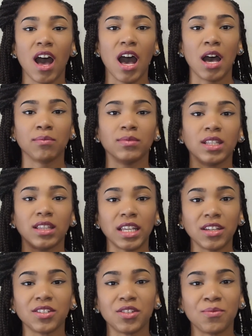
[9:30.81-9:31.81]
The
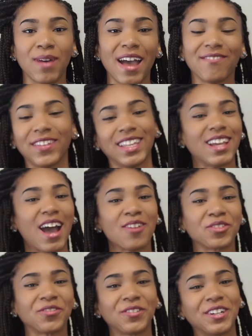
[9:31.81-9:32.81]
link to my
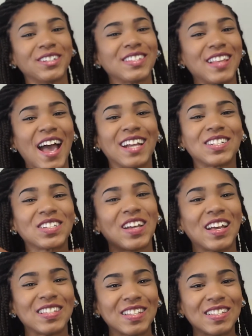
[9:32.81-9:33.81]
videographer /
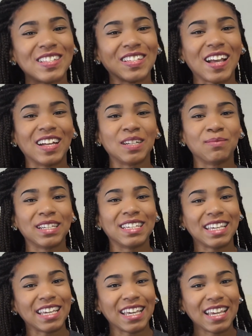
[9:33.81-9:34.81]
cousin, Tiana
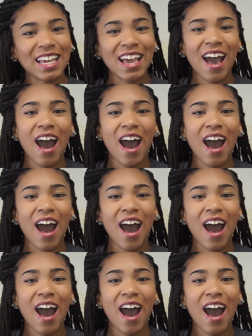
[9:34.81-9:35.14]
McGee,